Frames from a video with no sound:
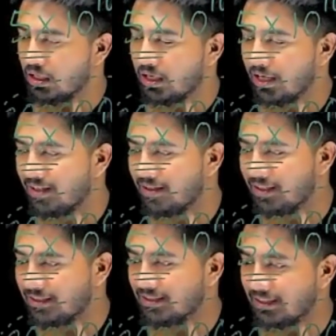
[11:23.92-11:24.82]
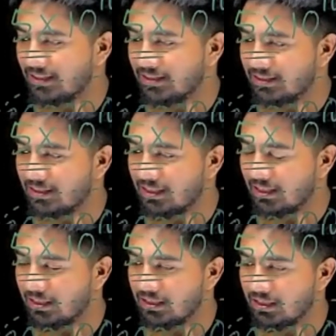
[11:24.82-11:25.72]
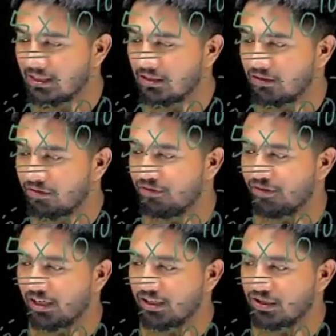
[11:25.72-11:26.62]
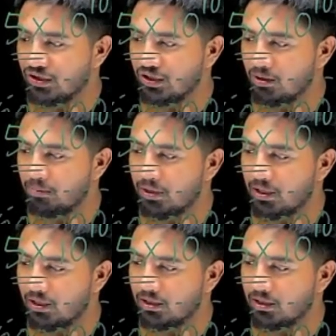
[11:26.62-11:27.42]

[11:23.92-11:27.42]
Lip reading: and this is the fractional part,